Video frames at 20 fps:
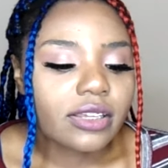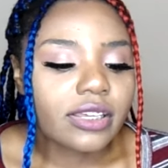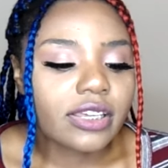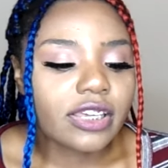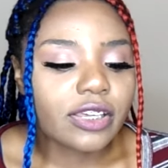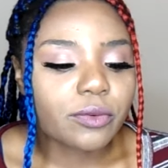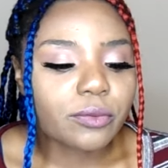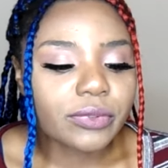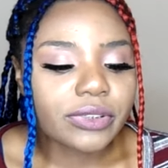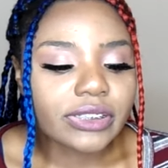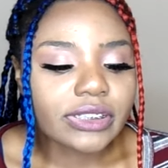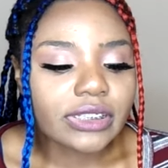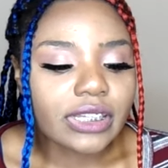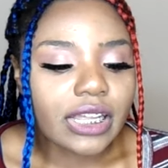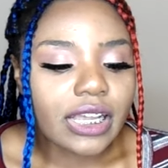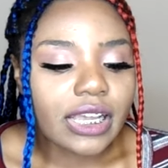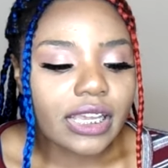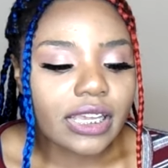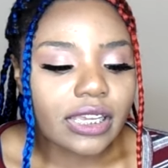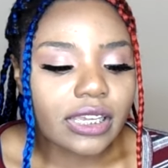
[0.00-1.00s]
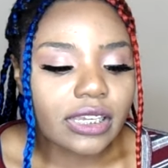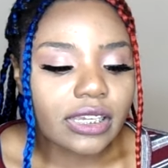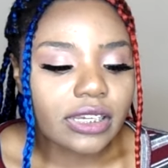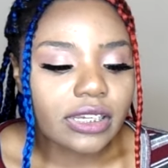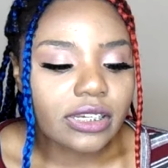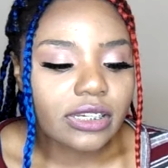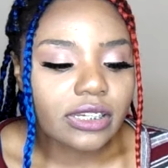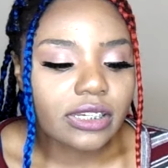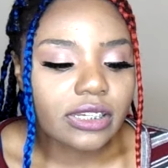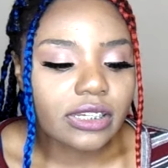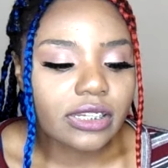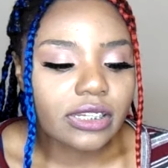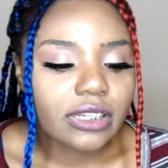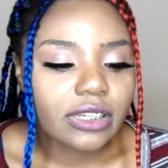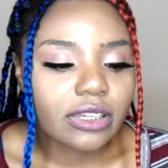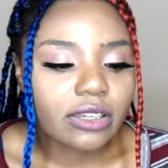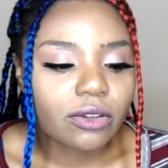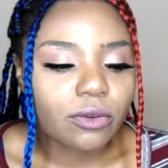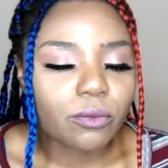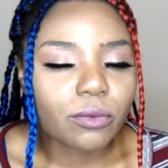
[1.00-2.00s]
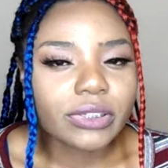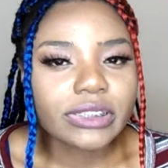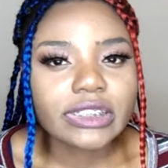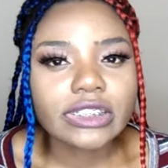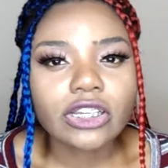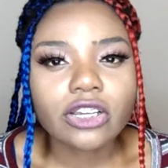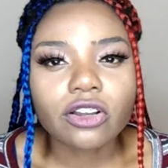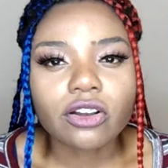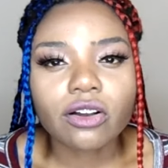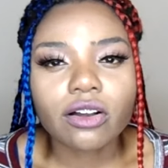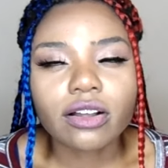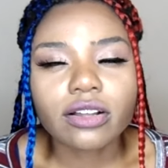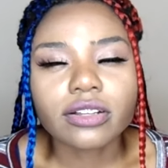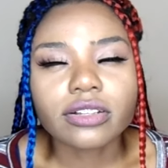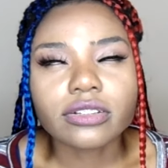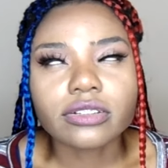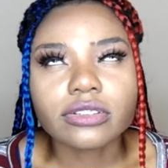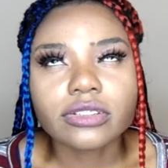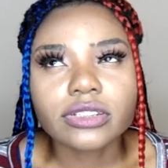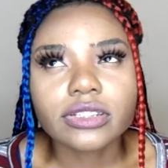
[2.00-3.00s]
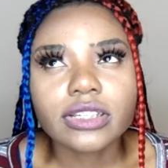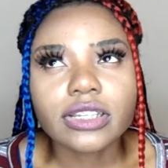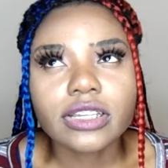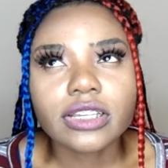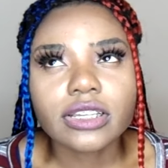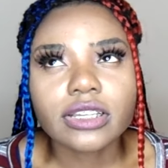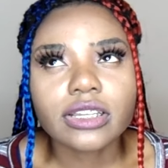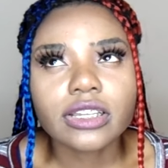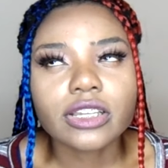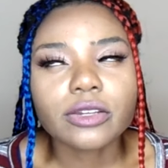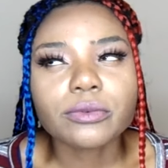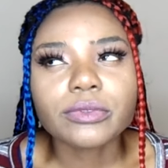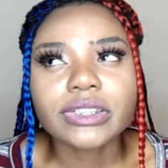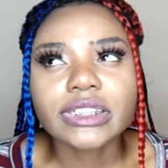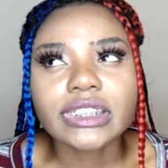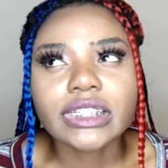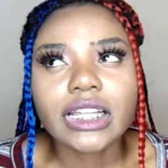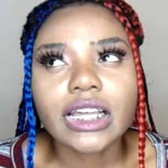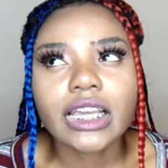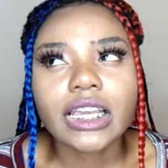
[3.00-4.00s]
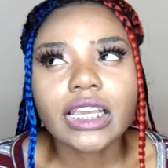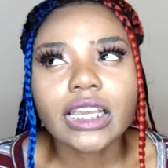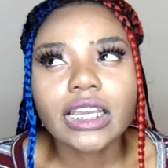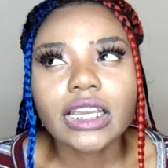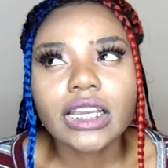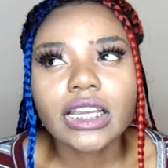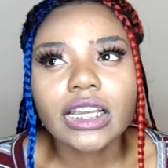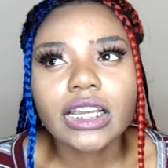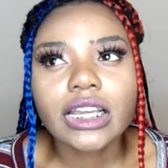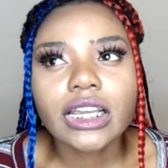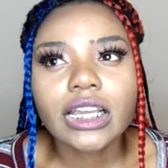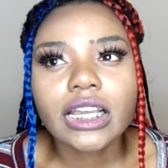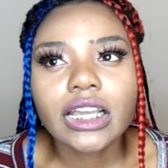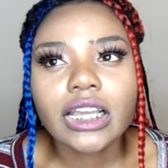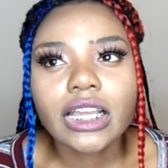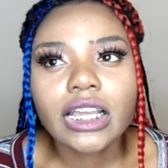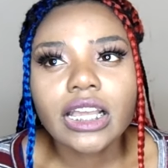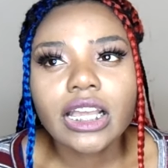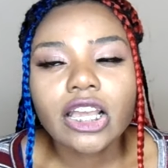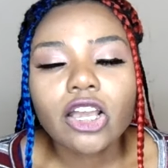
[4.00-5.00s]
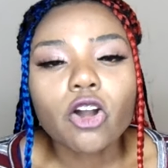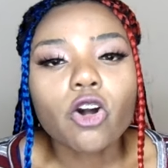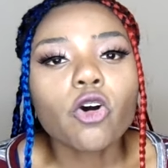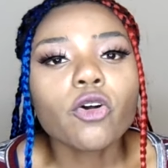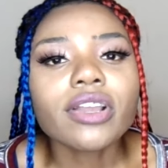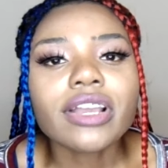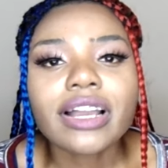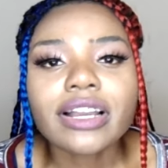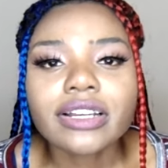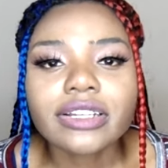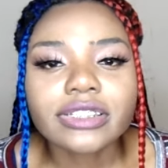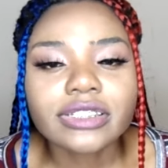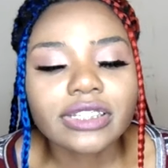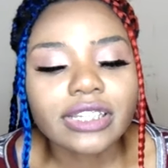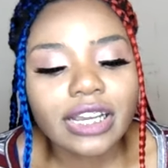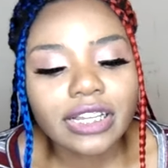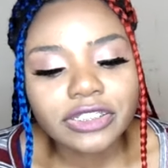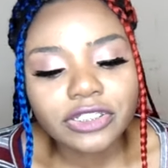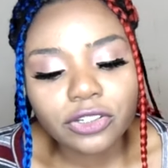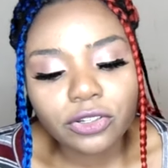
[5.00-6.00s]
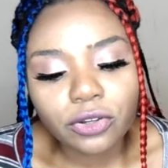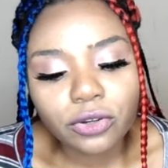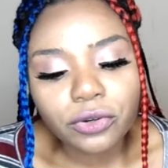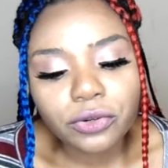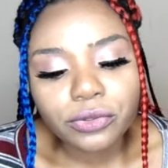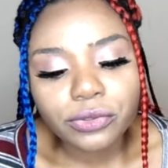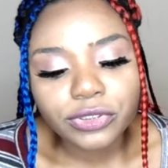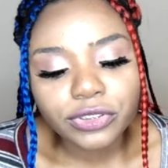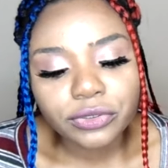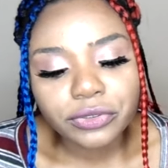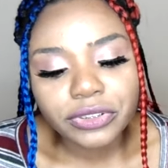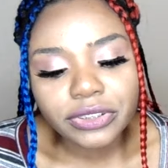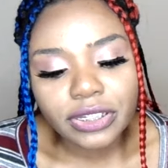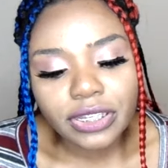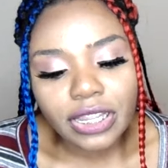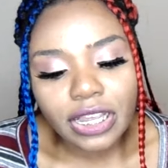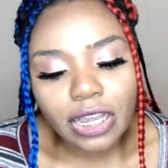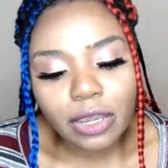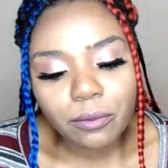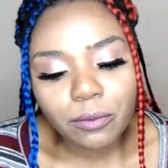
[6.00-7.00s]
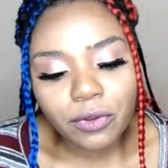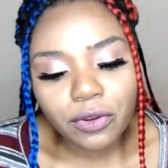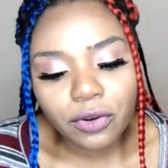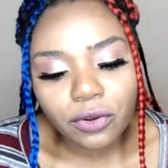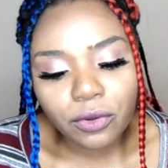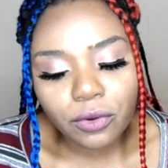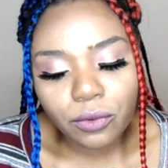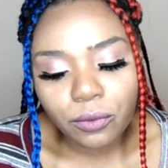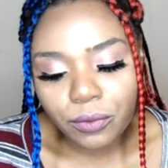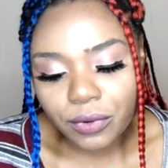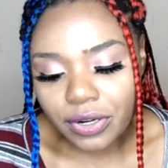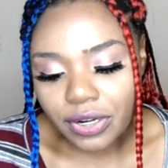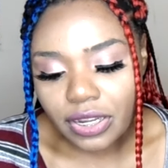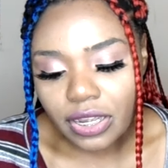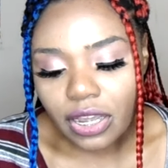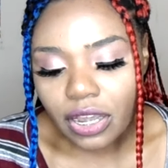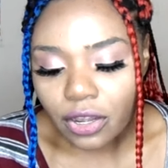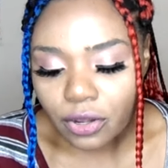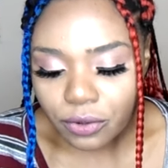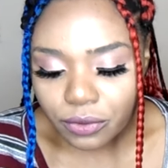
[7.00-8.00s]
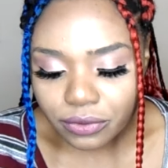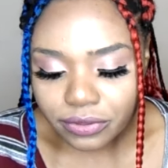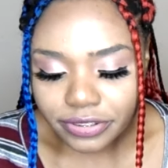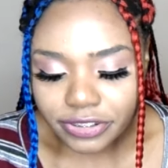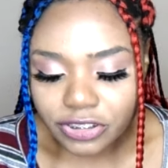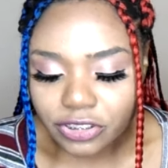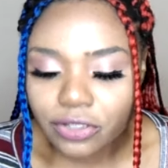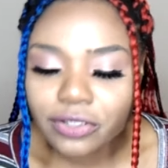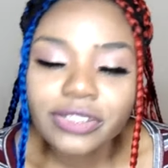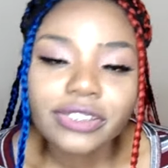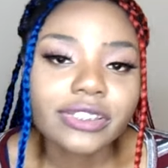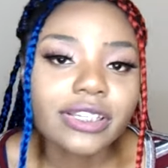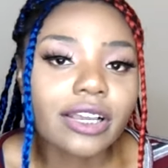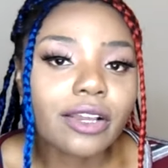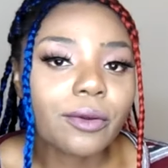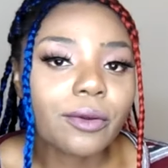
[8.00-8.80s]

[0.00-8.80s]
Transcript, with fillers: he was like what's it called he was like oh yeah because he had to go so he's like yeah I'm gonna go work out so I was like